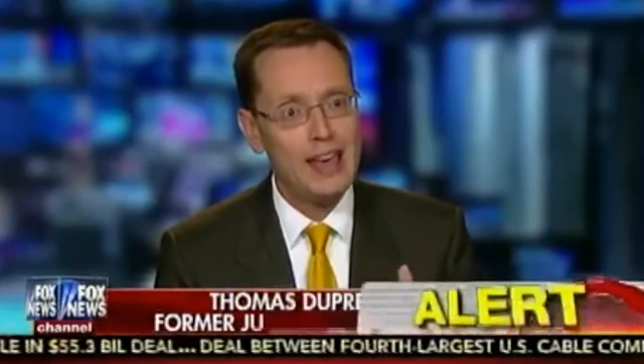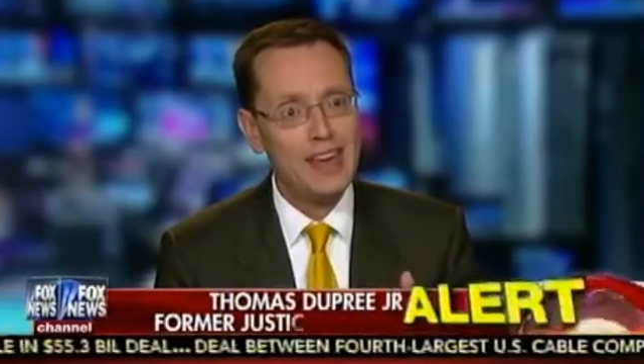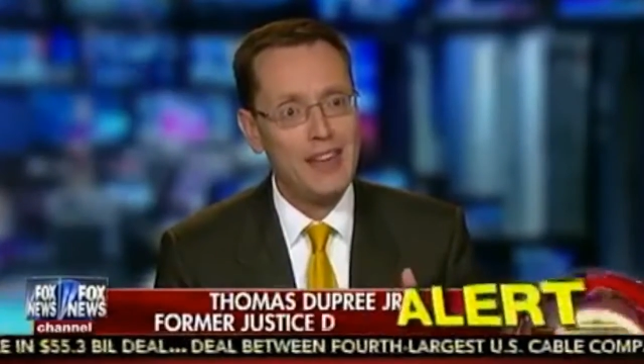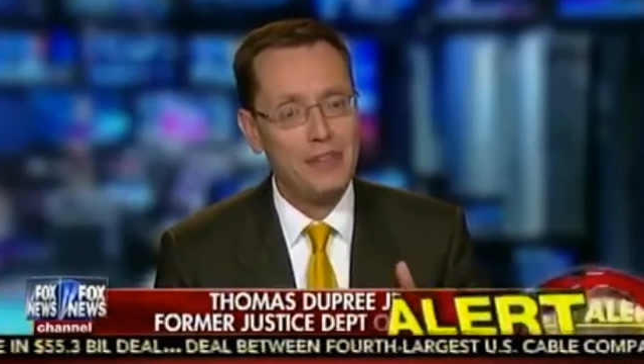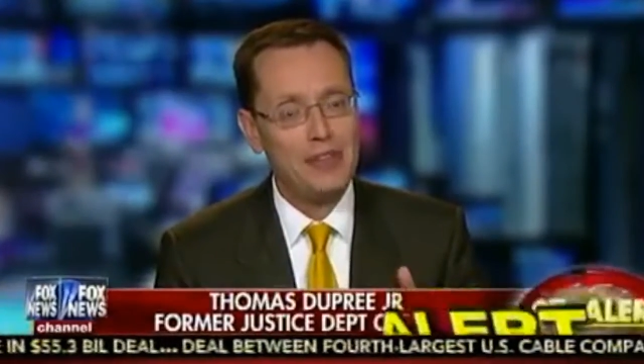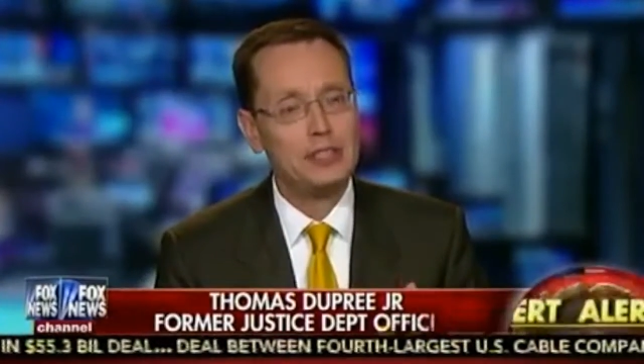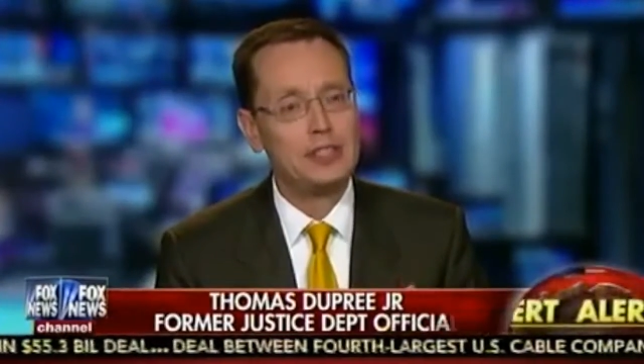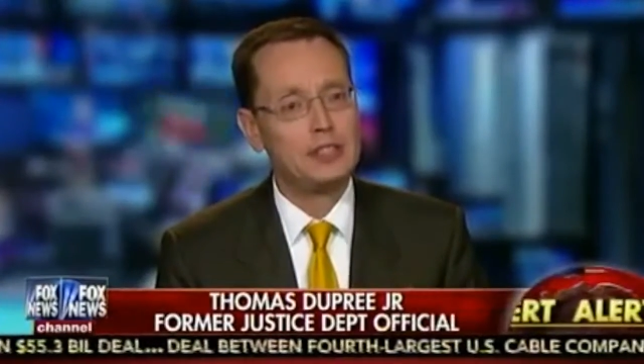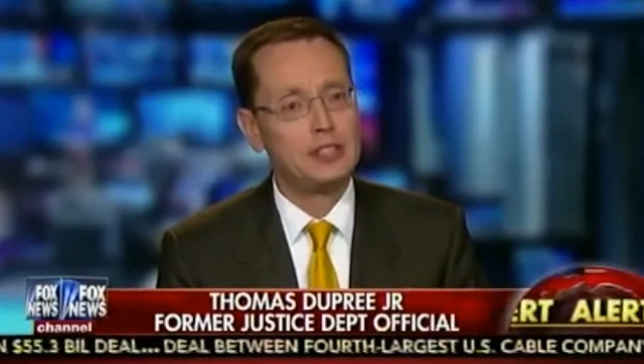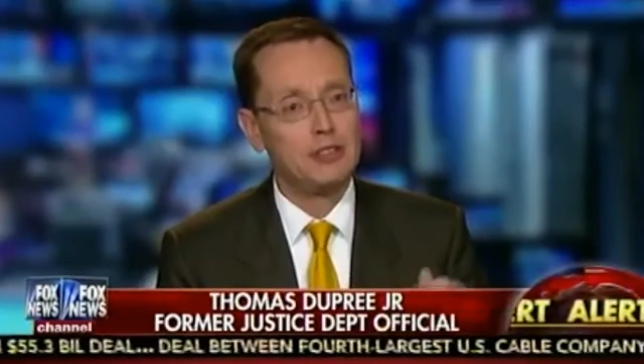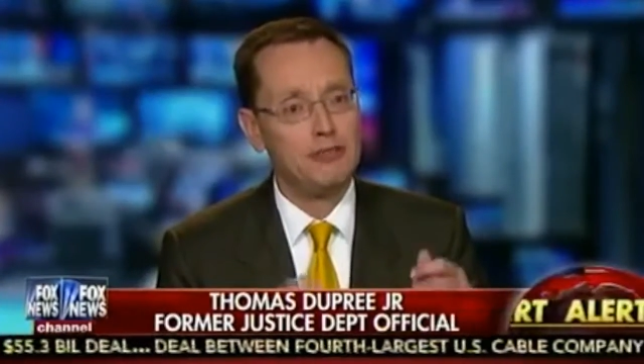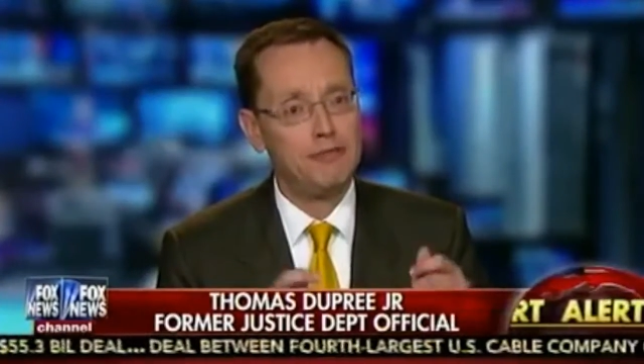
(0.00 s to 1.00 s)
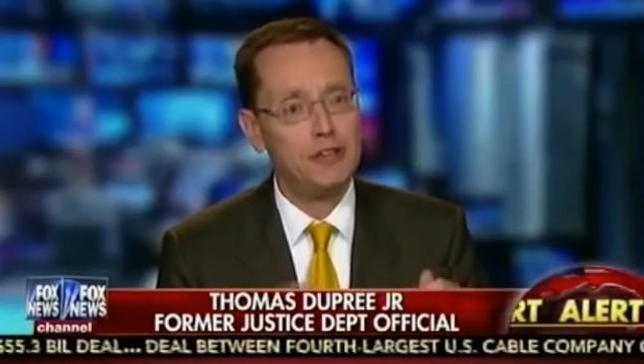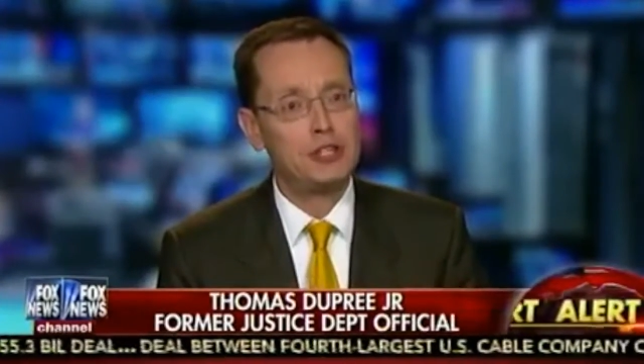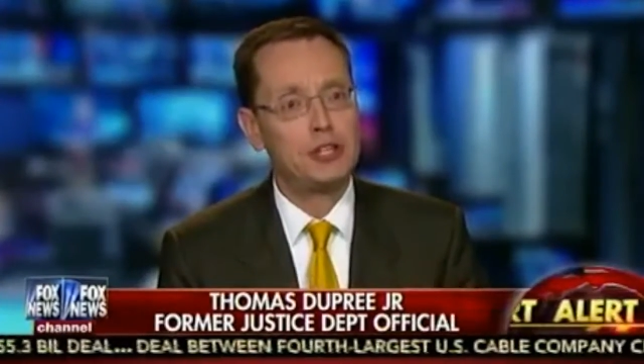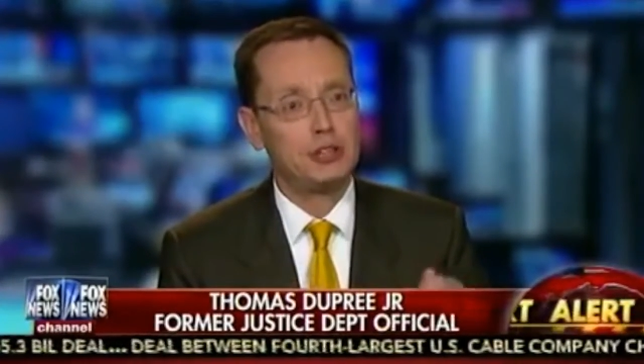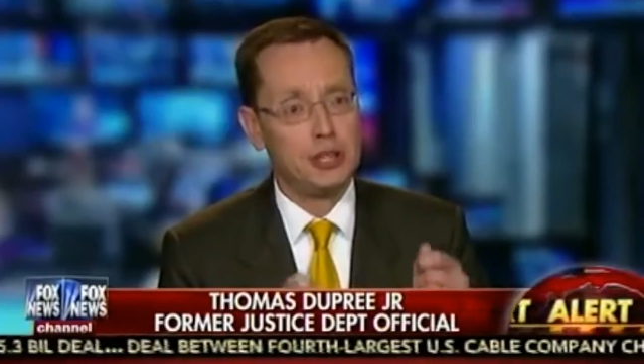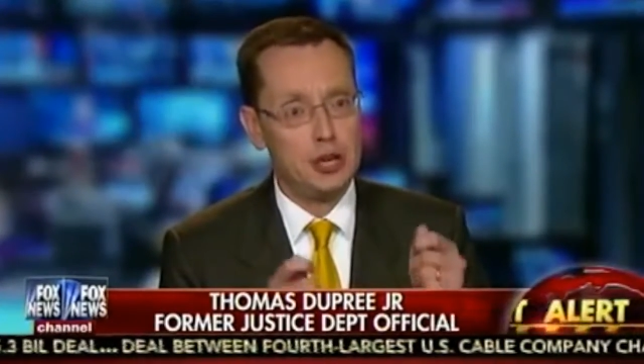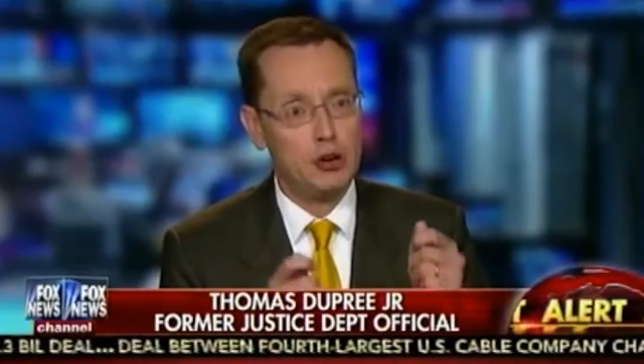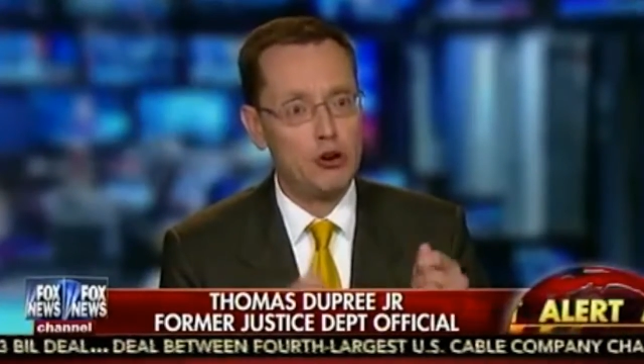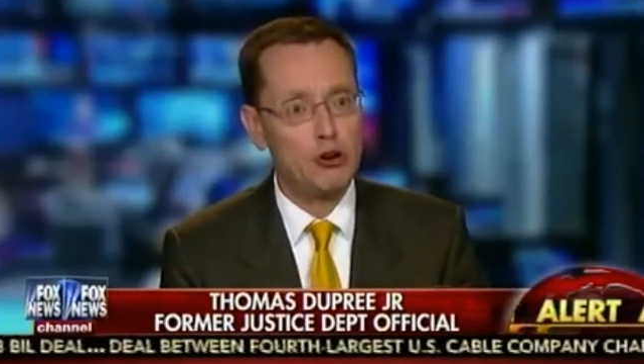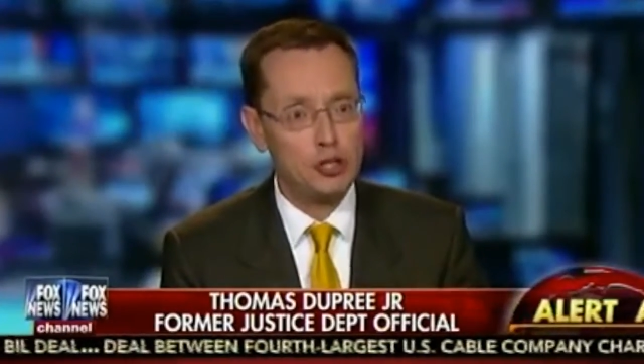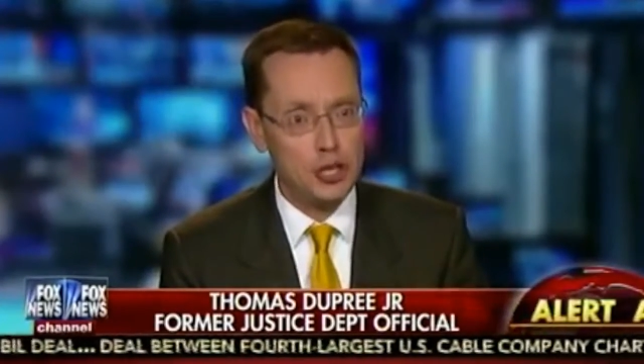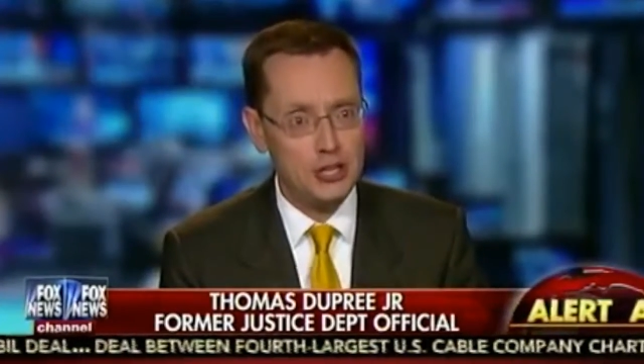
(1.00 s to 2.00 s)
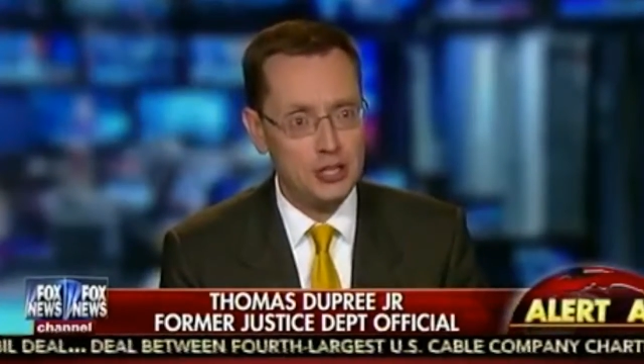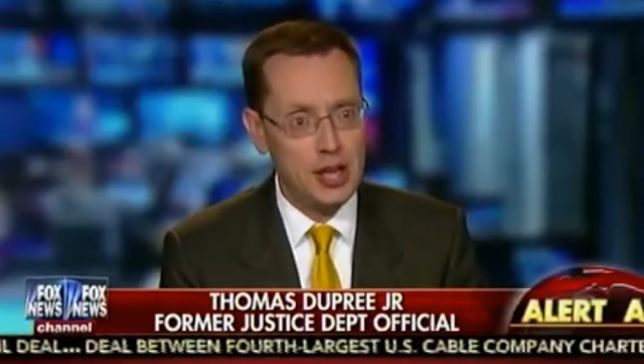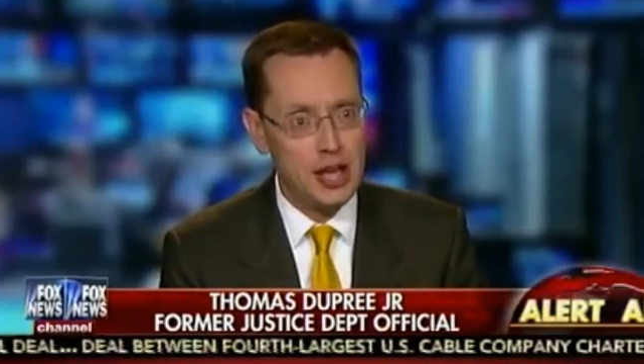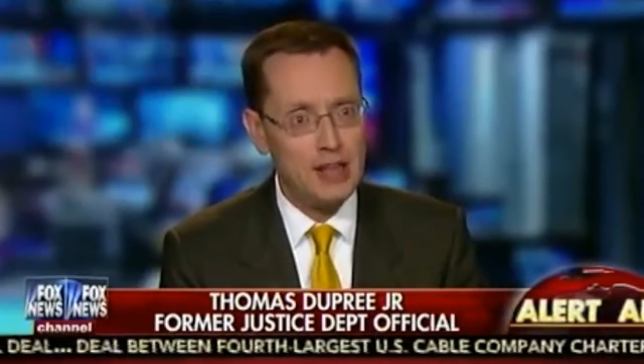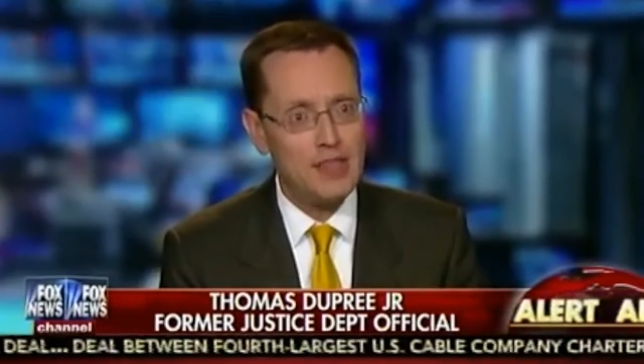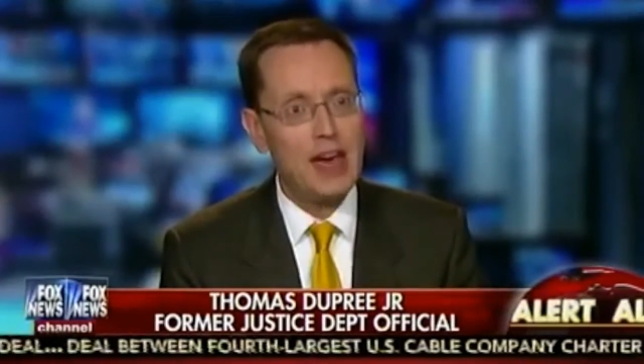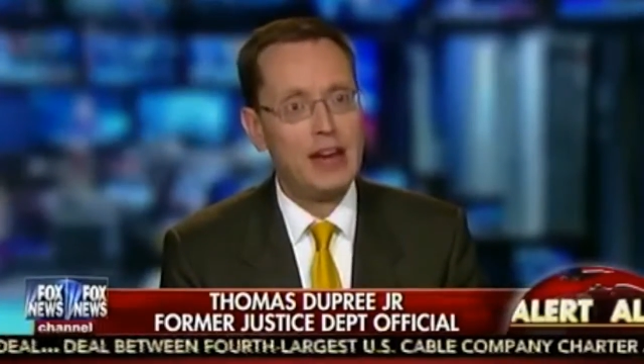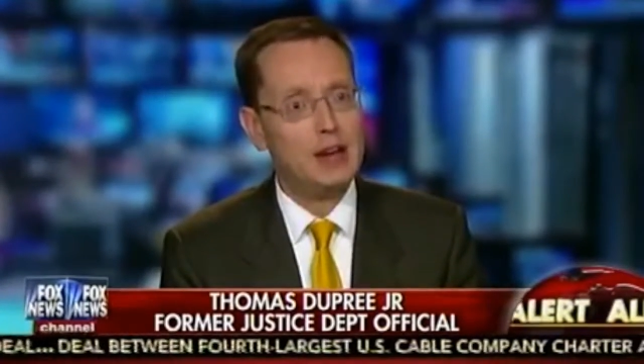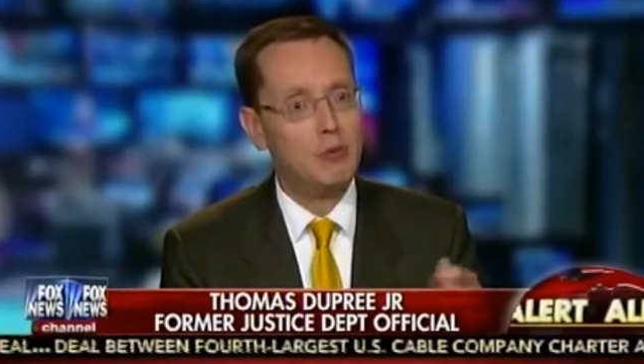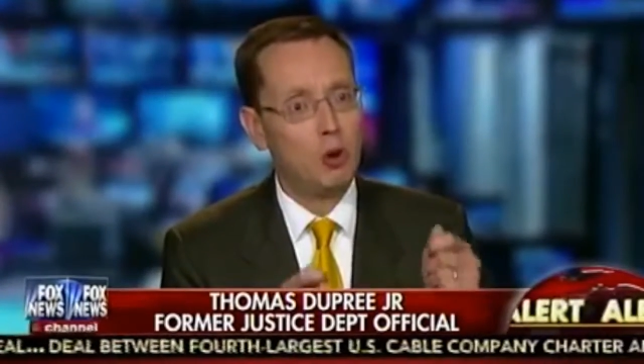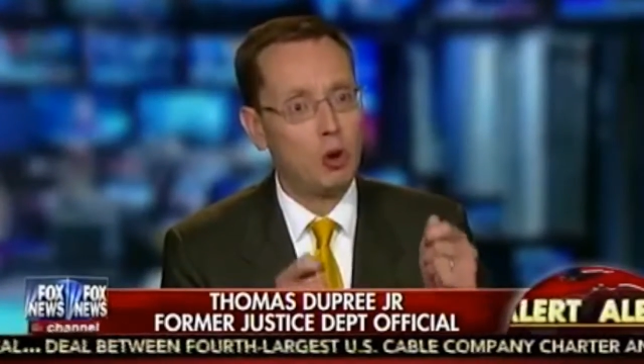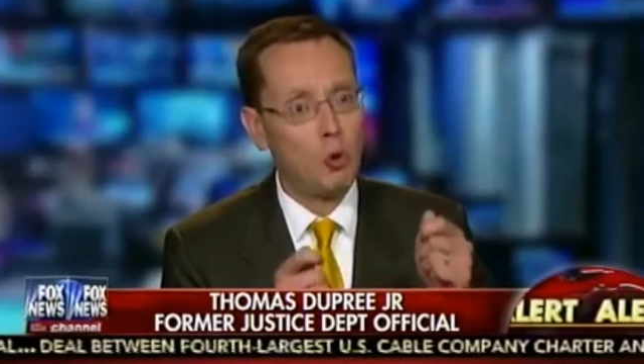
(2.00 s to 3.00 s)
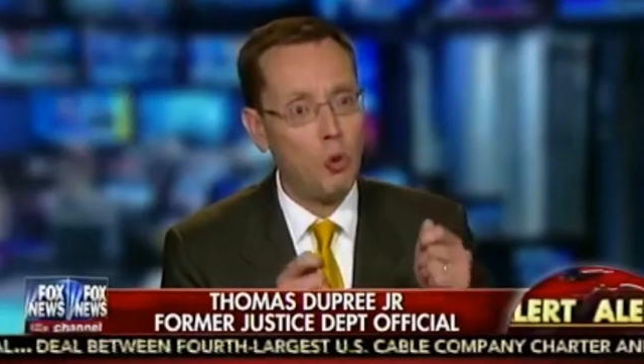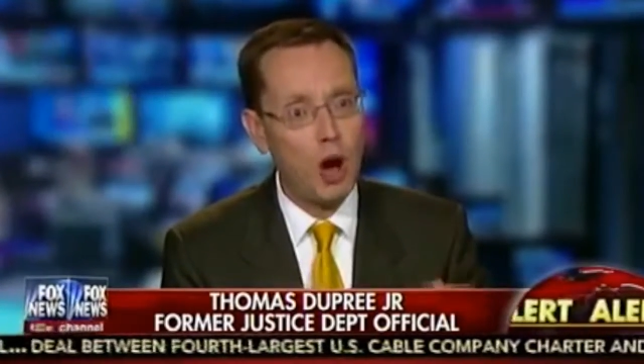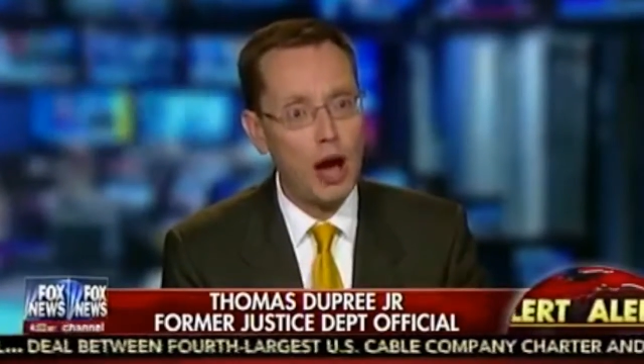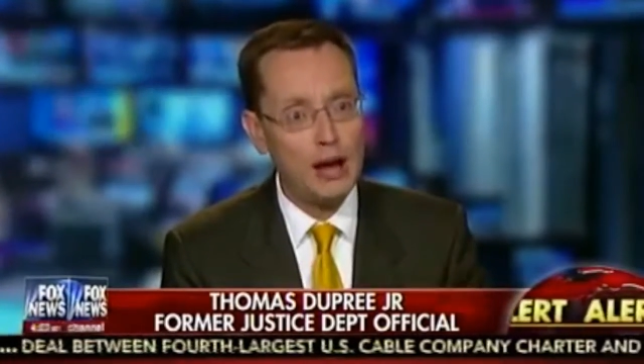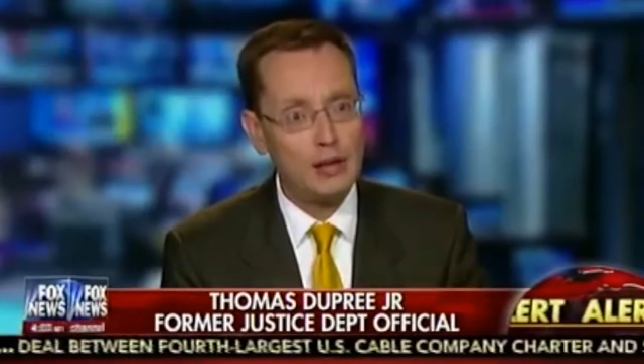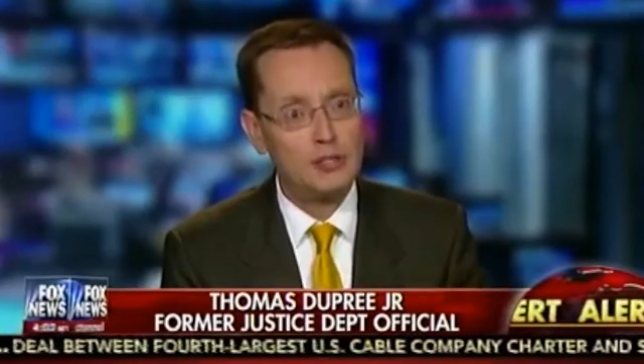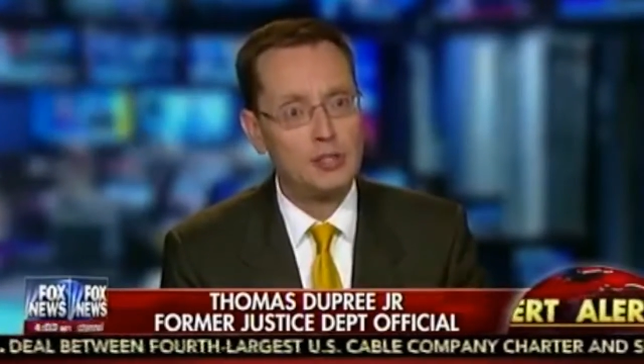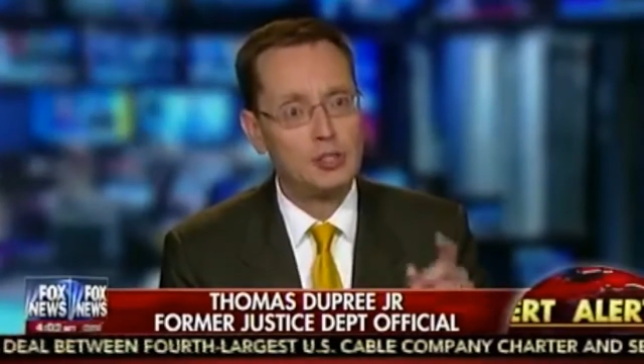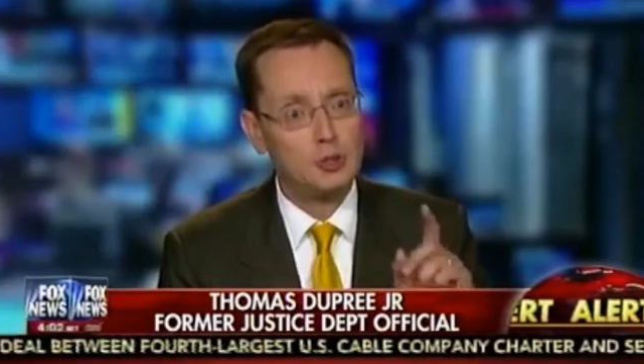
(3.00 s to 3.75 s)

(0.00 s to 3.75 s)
that this is sufficiently urgent that it requires the